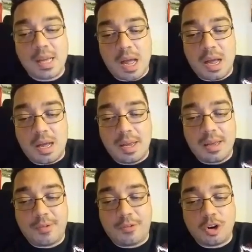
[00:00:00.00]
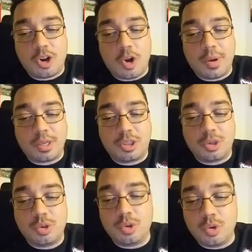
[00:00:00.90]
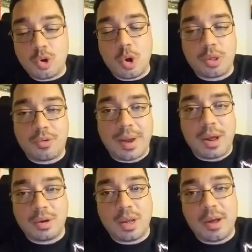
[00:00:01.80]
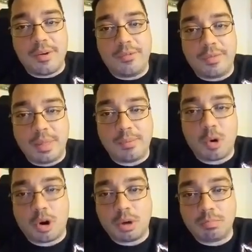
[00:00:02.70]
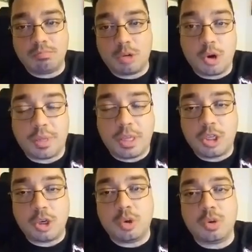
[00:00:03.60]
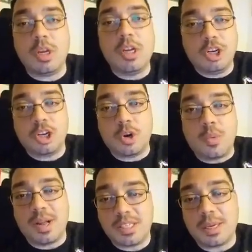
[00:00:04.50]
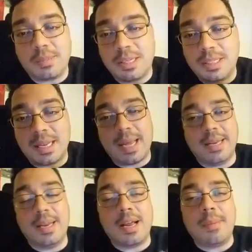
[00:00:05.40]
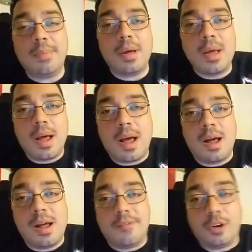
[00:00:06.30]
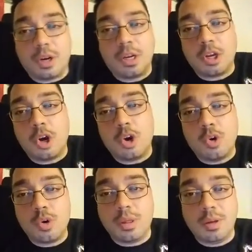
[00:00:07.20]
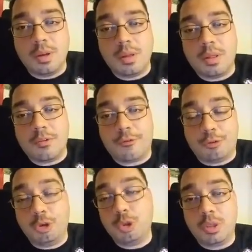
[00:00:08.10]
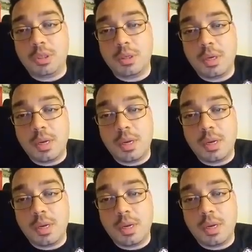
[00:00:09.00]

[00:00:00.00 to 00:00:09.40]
If you're going to go the route of the more earthy tone, you're going to want something to lighten it up. If you're going to go the fruit